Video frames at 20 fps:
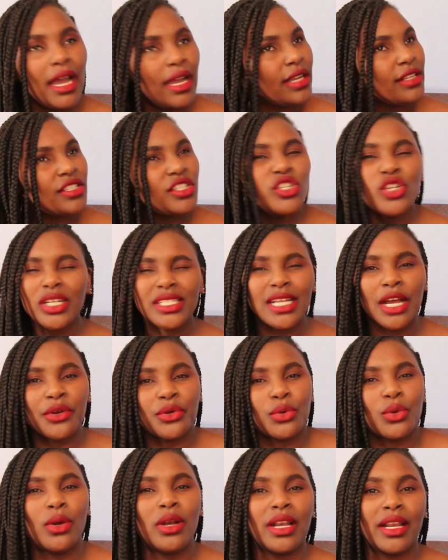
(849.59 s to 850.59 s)
it's not a
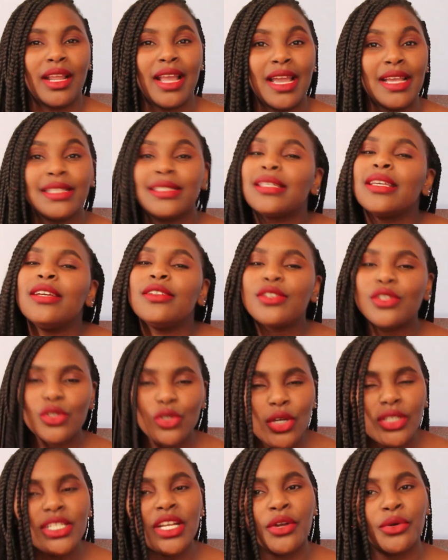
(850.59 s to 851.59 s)
rule, guys. It's
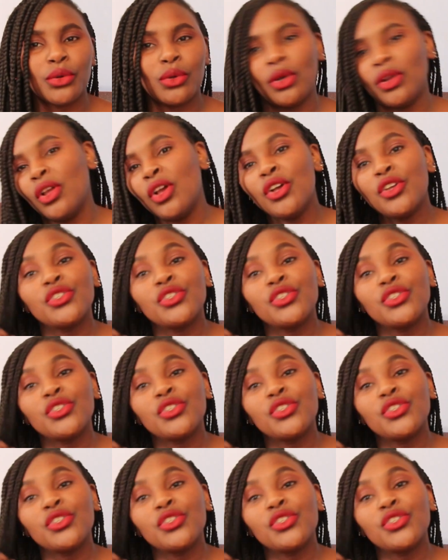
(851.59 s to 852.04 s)
not a rule.